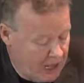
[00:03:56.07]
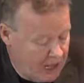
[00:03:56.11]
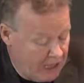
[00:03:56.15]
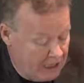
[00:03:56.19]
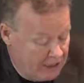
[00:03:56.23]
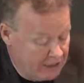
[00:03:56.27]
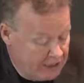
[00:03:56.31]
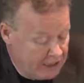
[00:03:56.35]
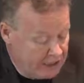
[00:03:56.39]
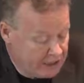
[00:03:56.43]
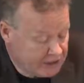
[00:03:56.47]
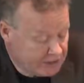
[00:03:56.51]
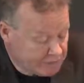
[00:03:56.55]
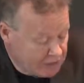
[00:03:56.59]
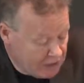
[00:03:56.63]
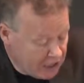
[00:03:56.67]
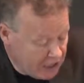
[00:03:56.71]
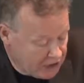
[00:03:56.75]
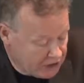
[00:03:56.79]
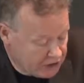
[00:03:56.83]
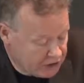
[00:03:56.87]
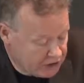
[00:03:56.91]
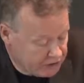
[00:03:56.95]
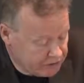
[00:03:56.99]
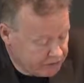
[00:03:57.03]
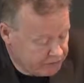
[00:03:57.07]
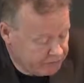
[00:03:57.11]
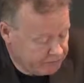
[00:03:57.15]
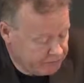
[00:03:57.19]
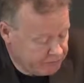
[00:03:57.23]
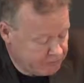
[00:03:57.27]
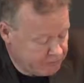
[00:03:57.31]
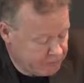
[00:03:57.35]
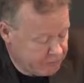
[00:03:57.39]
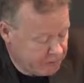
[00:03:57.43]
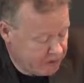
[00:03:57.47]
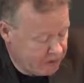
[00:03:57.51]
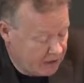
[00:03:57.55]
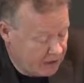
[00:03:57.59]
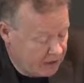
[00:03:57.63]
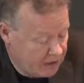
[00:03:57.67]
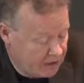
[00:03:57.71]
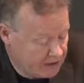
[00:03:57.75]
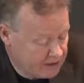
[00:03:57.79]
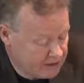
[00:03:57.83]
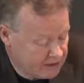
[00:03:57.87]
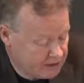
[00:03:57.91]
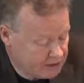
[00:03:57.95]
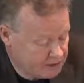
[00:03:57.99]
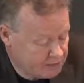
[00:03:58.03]
An expression
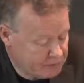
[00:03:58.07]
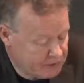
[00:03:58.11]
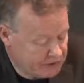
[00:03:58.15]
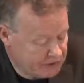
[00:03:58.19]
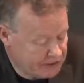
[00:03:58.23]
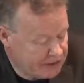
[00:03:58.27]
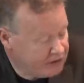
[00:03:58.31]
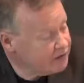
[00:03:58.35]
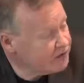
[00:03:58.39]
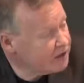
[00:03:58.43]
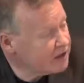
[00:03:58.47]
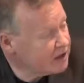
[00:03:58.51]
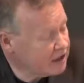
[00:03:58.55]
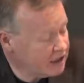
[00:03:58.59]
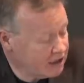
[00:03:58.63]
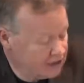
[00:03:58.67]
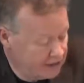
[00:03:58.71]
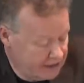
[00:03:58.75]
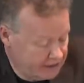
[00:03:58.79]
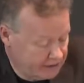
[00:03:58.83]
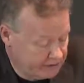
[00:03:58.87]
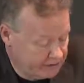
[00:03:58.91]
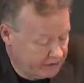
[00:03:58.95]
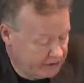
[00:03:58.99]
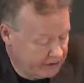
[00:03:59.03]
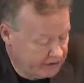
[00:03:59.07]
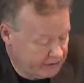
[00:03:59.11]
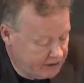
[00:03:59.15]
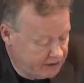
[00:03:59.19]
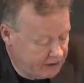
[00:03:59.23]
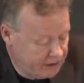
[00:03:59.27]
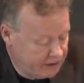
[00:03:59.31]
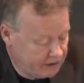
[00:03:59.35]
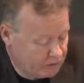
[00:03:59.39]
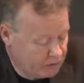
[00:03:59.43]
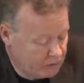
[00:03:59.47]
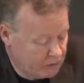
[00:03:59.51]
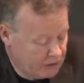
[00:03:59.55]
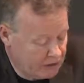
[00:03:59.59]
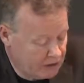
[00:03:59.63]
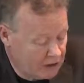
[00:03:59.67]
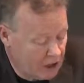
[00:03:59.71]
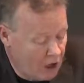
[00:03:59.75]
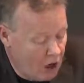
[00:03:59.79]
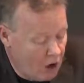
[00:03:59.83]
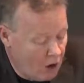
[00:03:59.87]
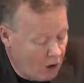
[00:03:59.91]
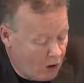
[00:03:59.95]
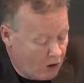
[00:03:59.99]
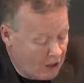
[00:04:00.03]
is a specific intellectual
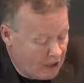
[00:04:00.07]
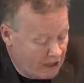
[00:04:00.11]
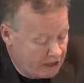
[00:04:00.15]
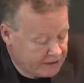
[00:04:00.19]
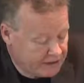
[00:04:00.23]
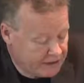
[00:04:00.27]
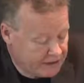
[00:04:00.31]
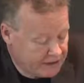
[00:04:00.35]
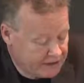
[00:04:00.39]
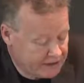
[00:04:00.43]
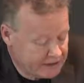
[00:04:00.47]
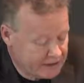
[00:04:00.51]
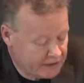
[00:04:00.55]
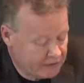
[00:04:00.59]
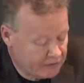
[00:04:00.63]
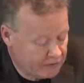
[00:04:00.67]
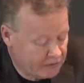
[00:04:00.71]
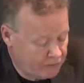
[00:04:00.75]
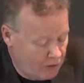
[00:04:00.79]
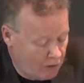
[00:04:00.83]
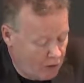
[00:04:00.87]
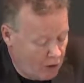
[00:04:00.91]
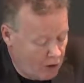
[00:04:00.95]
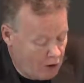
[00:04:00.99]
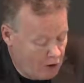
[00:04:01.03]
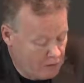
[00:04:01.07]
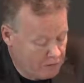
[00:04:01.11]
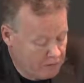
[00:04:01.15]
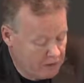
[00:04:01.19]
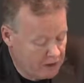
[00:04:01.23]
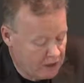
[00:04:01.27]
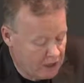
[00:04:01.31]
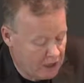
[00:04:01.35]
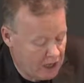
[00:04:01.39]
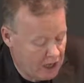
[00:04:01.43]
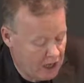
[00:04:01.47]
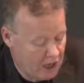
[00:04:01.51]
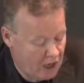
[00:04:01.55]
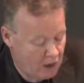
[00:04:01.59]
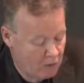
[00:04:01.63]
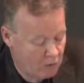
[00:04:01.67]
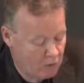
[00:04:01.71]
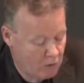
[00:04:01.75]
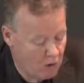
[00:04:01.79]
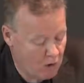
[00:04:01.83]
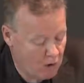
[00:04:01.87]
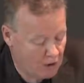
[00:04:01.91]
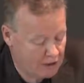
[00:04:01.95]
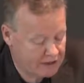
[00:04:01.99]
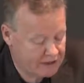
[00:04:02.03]
or artistic form a
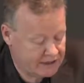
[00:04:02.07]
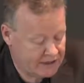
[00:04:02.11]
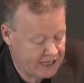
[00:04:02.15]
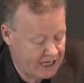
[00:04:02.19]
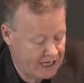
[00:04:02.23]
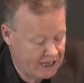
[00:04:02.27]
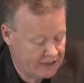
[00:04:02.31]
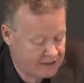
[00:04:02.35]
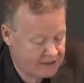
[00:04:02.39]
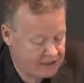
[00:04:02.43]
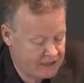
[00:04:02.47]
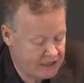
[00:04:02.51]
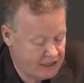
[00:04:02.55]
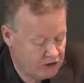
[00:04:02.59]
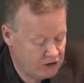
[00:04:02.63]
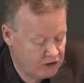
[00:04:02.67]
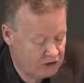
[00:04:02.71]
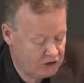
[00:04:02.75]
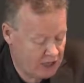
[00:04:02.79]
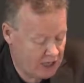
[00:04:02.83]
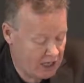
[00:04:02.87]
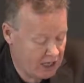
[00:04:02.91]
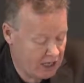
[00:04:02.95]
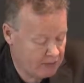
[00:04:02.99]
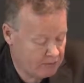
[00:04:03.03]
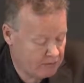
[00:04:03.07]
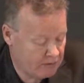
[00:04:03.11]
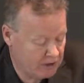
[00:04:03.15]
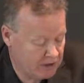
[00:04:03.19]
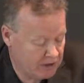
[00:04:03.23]
work takes each time